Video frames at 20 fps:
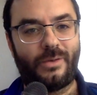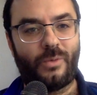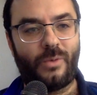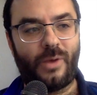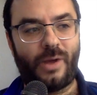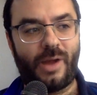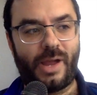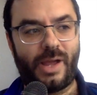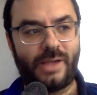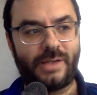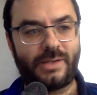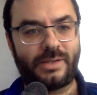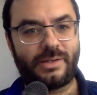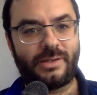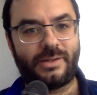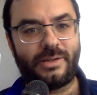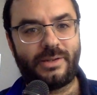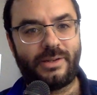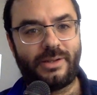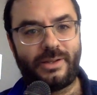
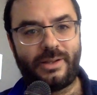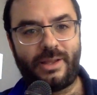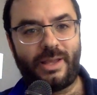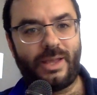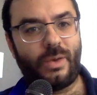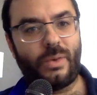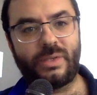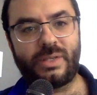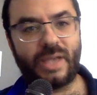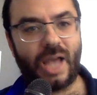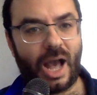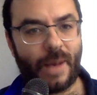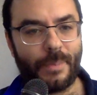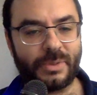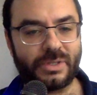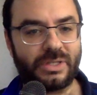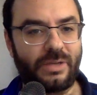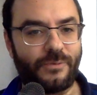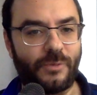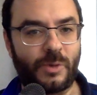Whereas it was the
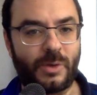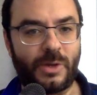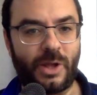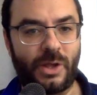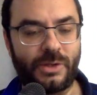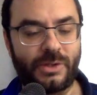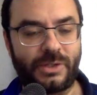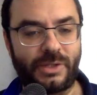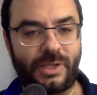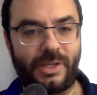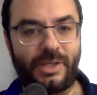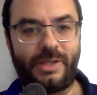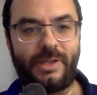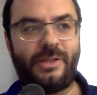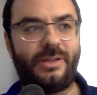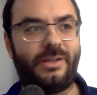opposite for Tulsi.